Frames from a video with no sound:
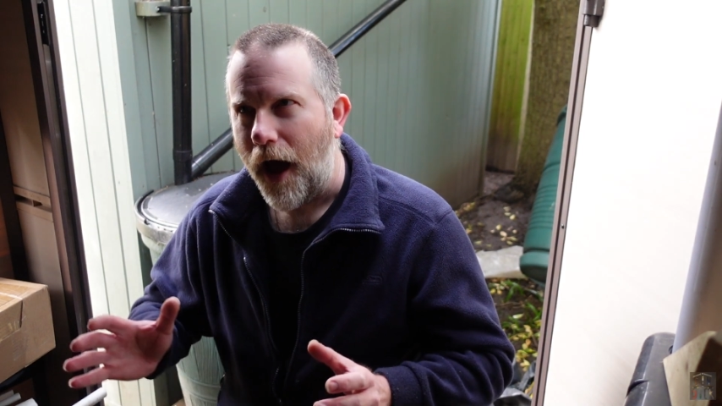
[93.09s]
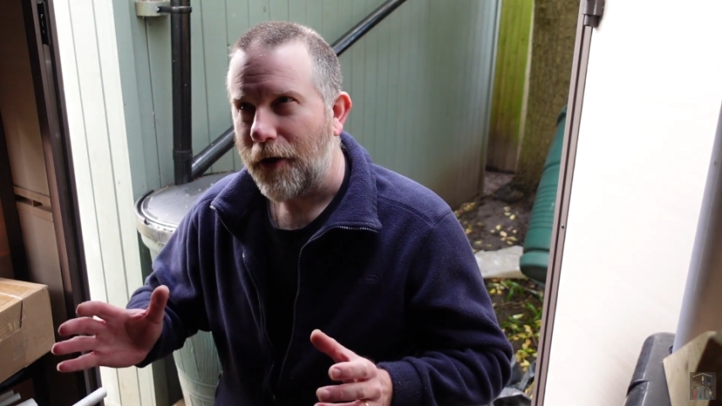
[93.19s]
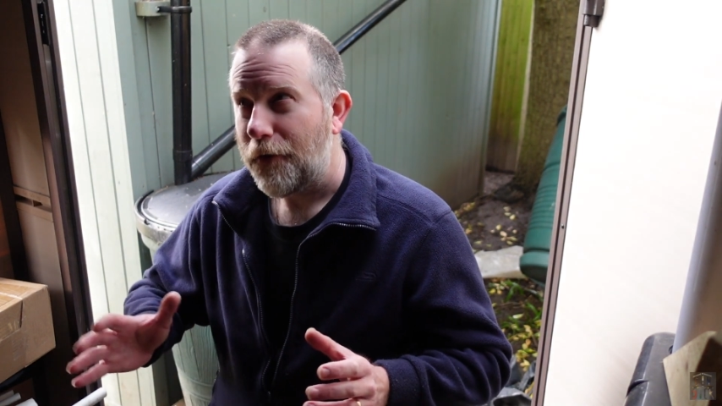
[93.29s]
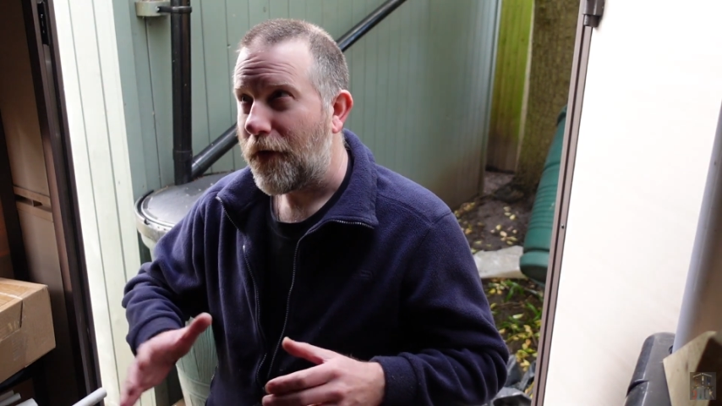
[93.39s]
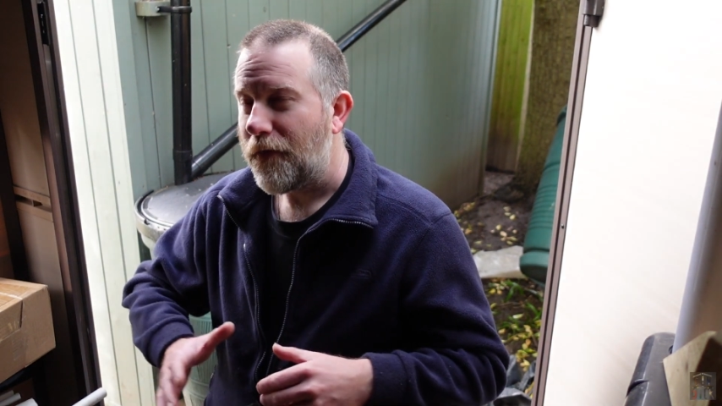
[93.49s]
And
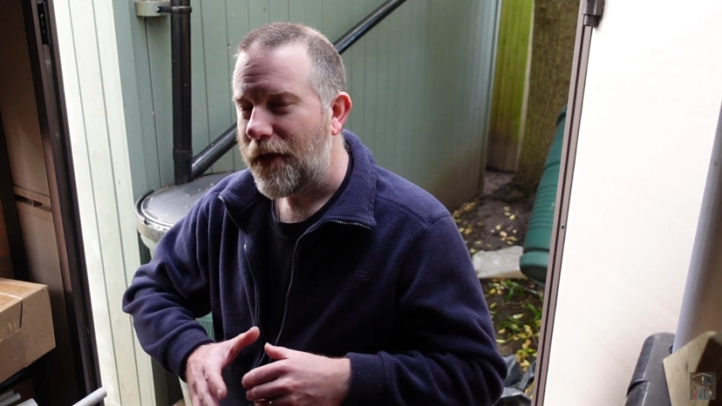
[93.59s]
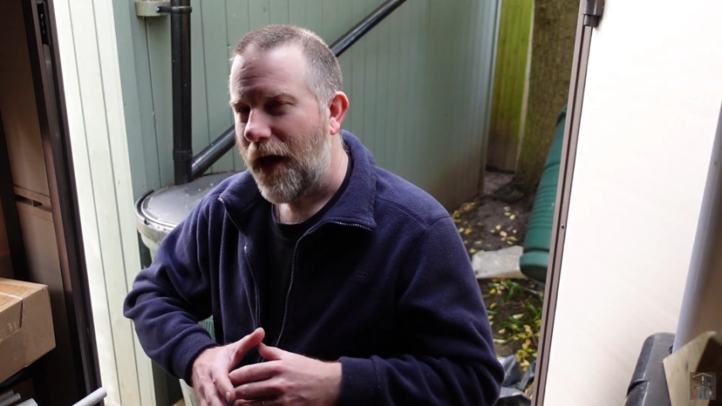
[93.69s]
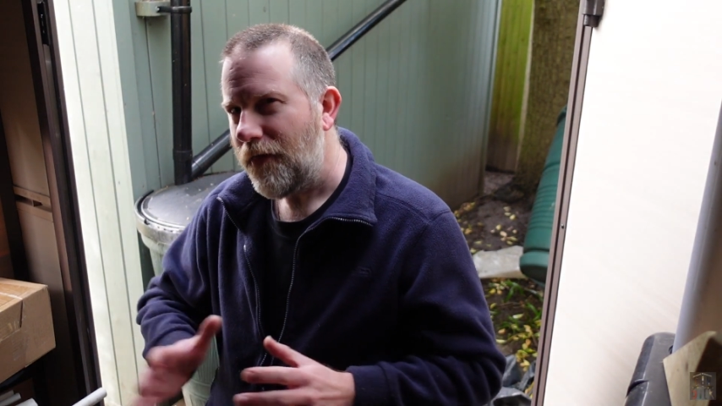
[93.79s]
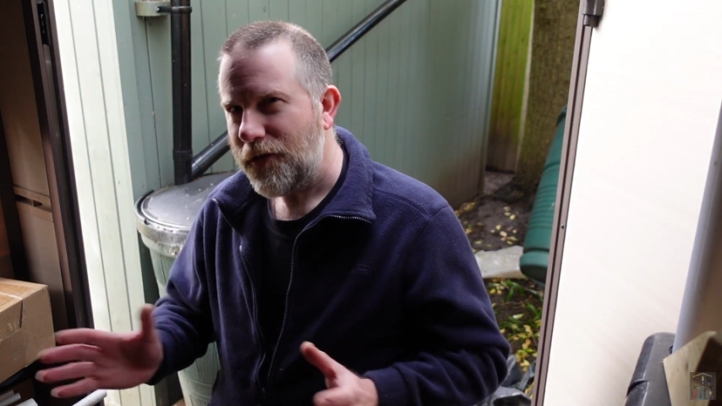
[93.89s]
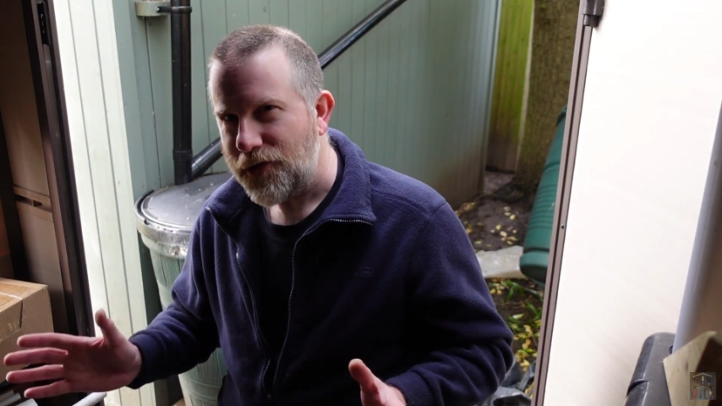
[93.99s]
I think the
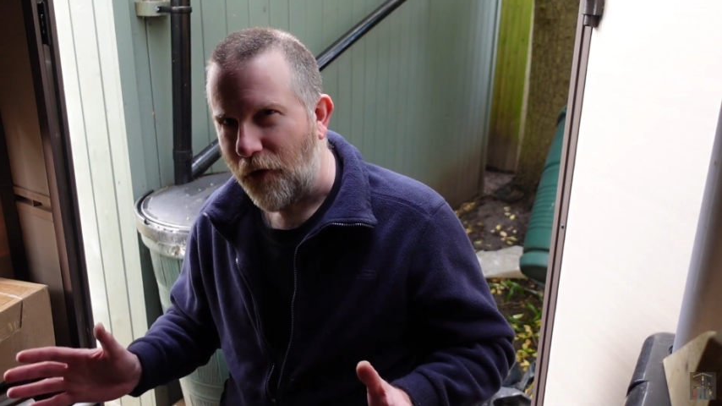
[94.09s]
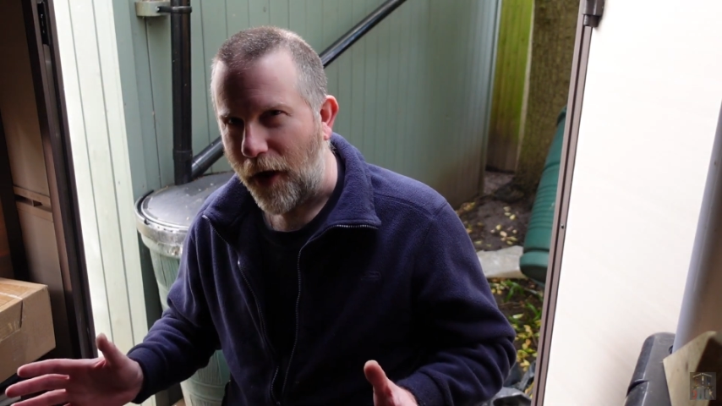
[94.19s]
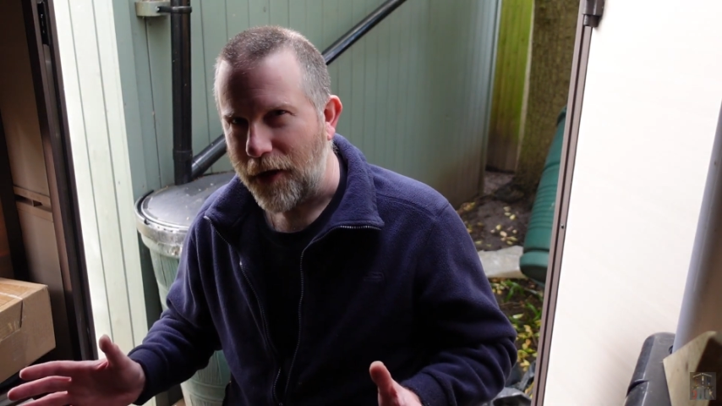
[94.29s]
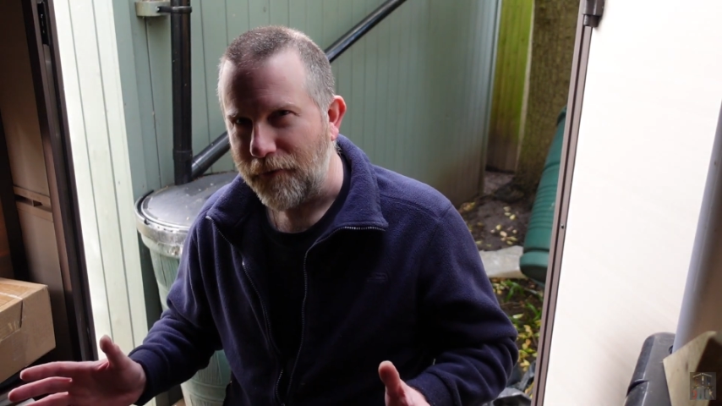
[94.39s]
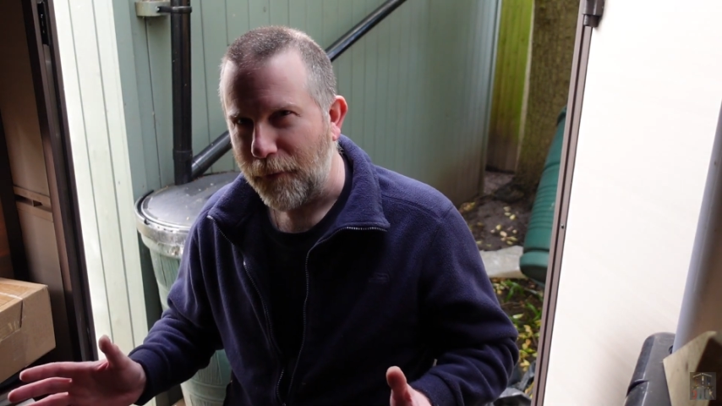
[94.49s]
other
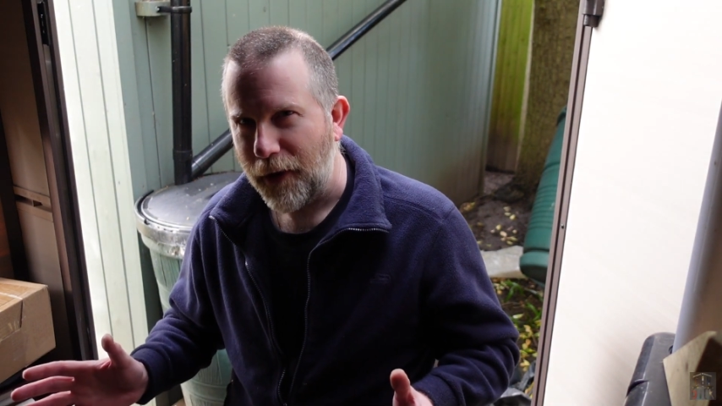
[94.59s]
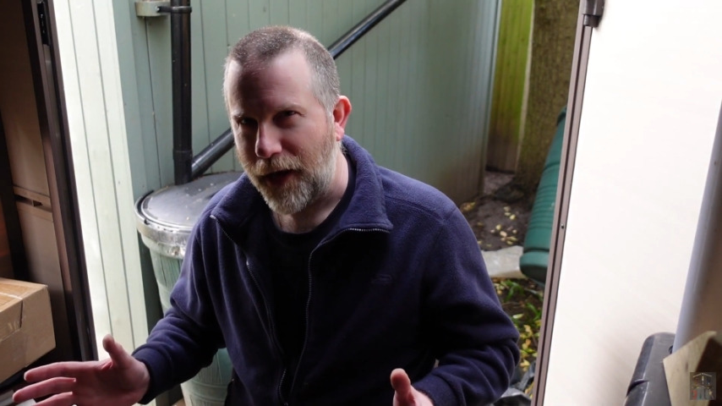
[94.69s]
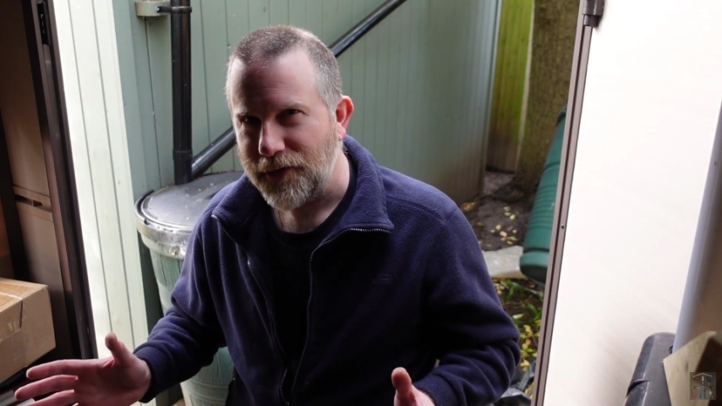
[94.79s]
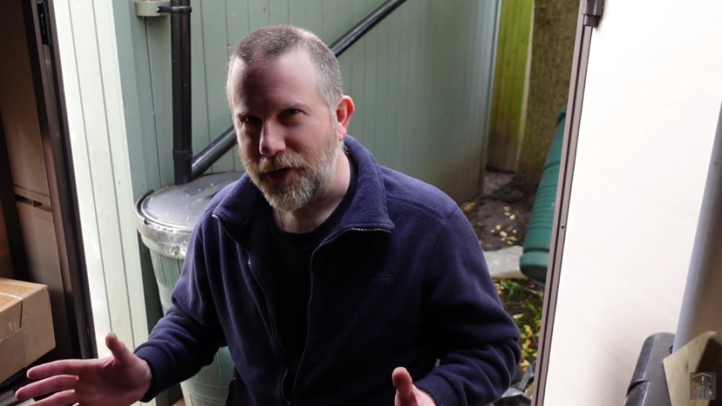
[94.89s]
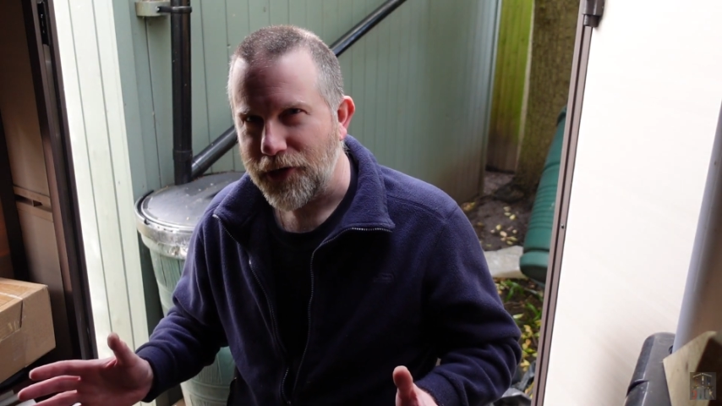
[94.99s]
side of the
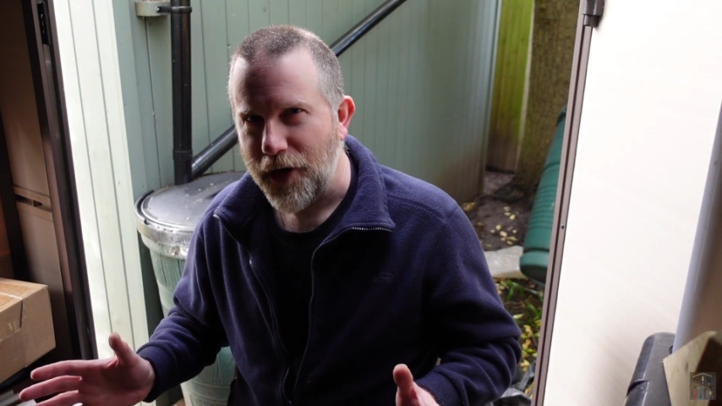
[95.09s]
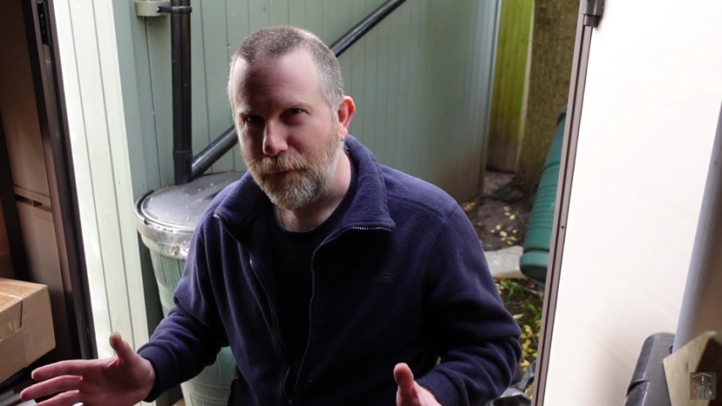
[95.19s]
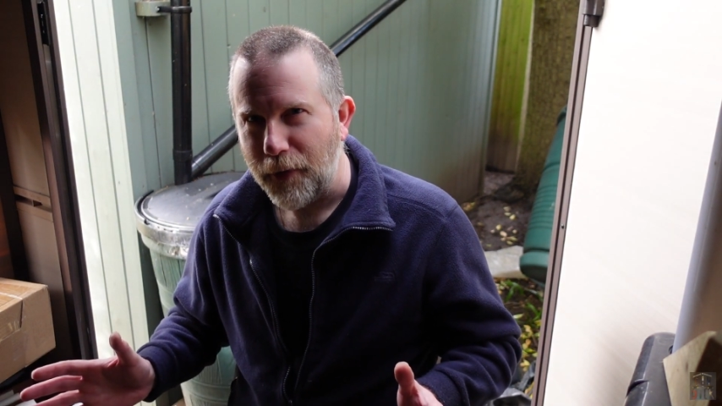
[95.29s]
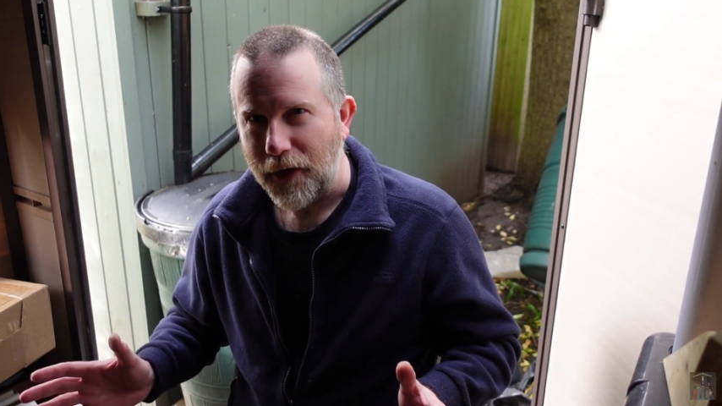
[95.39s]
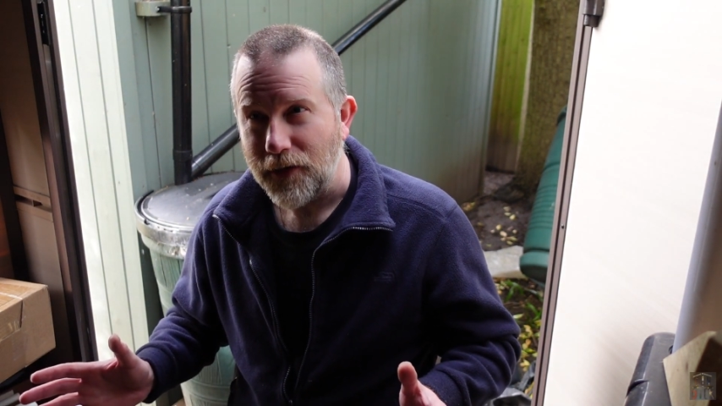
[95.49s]
plastic
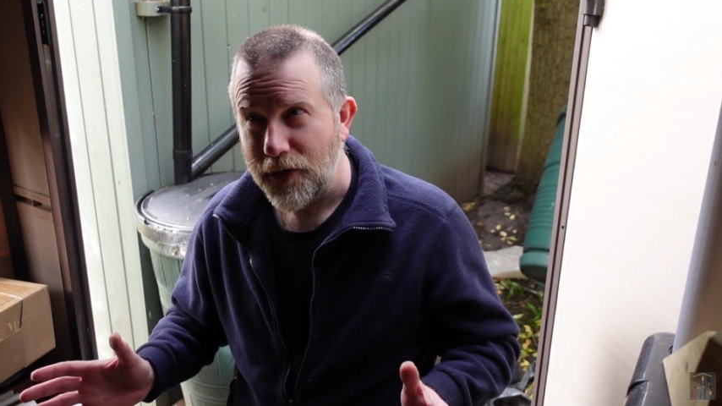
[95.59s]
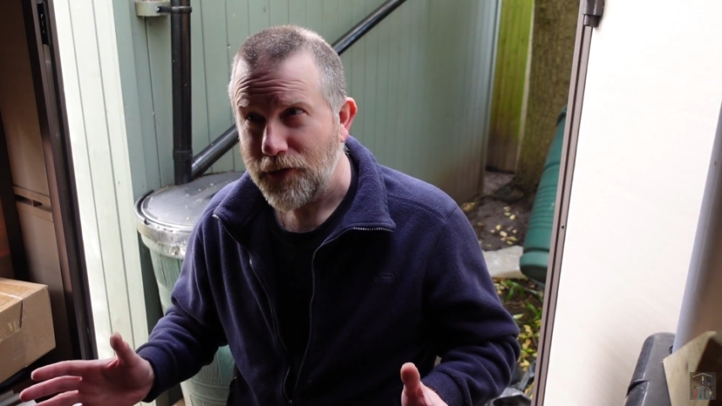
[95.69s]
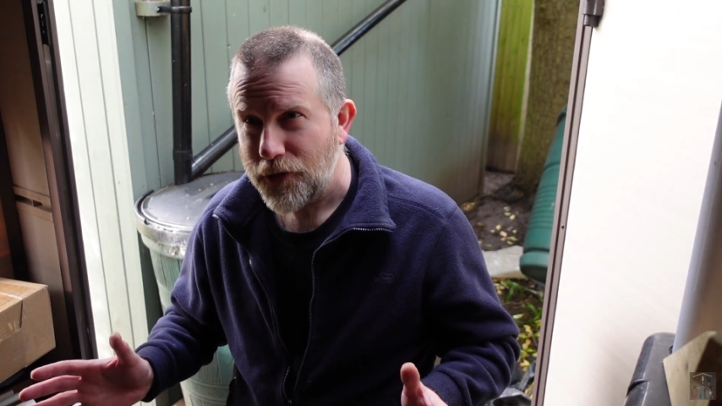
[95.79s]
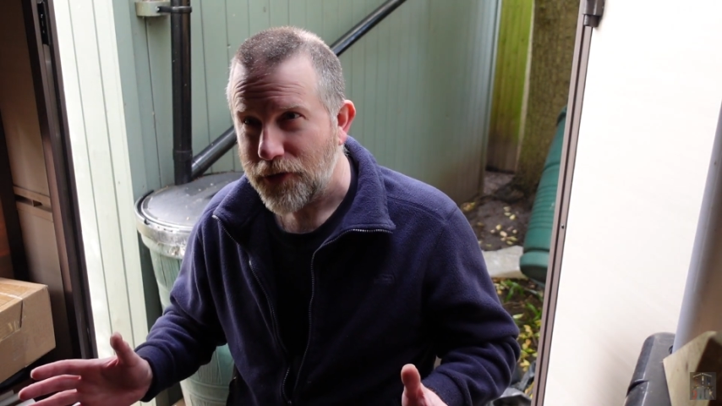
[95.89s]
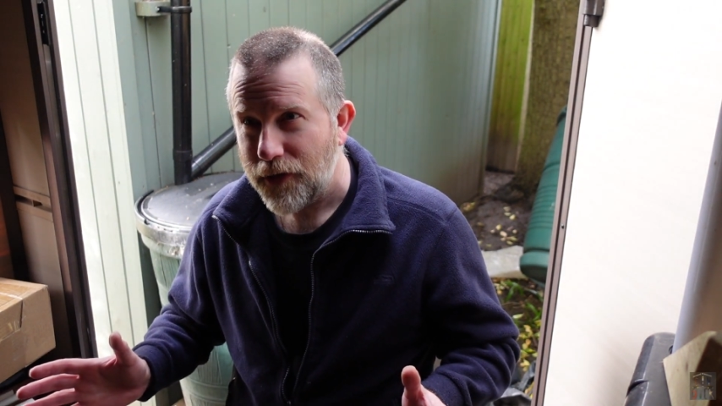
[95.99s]
shed piece is
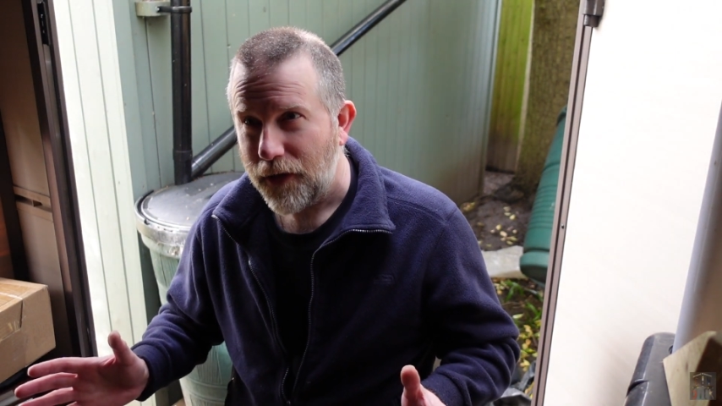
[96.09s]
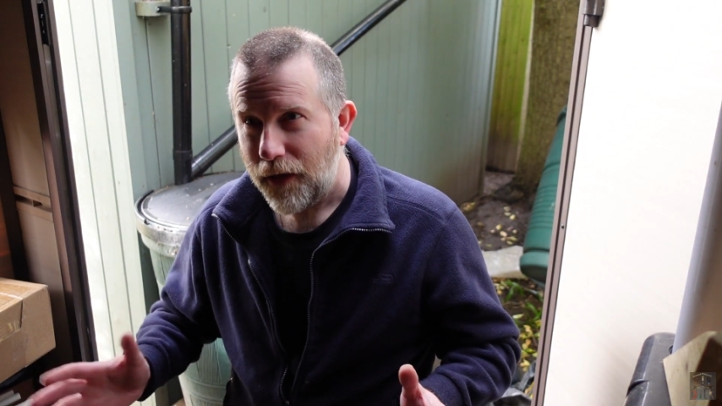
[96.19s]
just,